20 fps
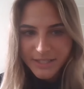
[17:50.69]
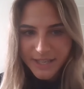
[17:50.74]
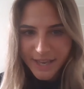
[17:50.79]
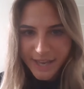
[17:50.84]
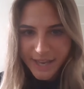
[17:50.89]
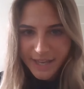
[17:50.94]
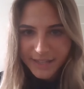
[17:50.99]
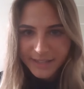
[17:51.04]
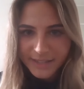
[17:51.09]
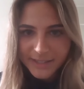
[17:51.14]

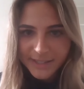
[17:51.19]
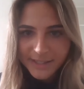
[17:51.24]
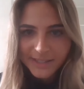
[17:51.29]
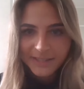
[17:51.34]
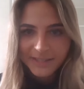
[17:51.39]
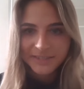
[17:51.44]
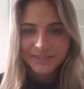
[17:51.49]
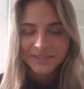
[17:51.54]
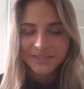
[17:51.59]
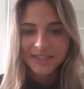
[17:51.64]

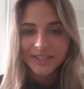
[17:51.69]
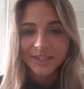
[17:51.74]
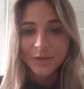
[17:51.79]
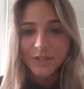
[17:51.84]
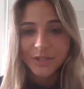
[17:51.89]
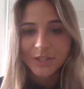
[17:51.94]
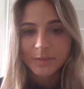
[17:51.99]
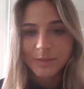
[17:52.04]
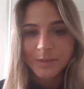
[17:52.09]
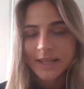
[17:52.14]
Keynes,
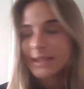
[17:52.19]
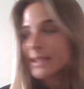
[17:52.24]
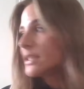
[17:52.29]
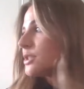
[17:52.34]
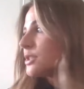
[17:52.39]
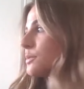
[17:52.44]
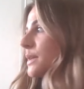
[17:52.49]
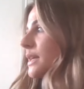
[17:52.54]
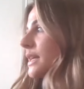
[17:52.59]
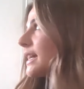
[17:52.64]
can you explain
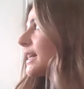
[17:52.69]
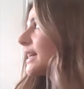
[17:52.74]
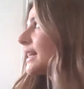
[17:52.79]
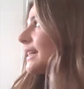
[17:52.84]
this to me?